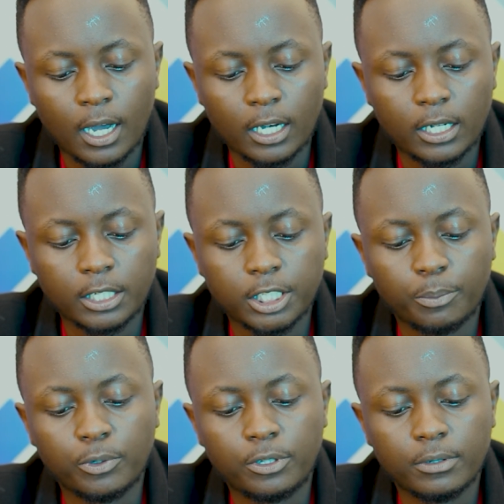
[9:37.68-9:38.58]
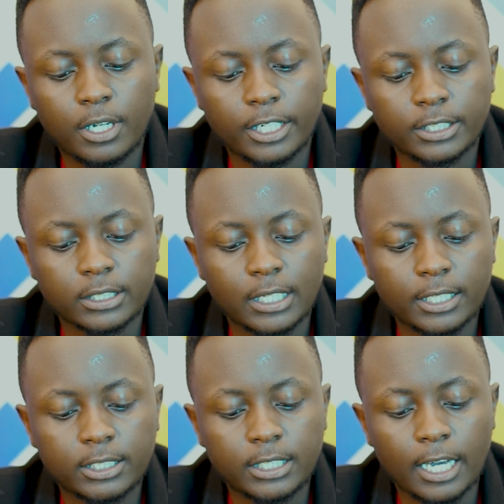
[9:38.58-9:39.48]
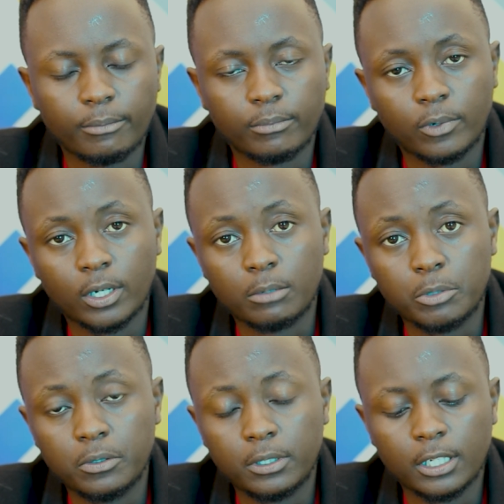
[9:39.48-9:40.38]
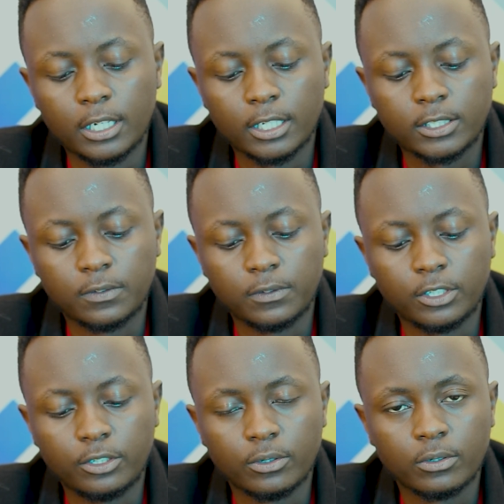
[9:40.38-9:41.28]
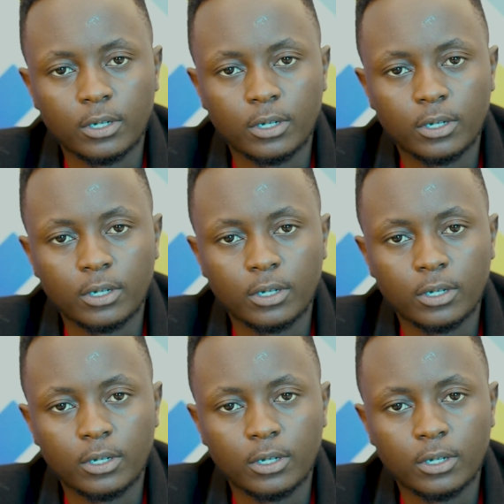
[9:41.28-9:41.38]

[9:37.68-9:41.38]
I'll catch up with you guys next time when I'll be doing the next video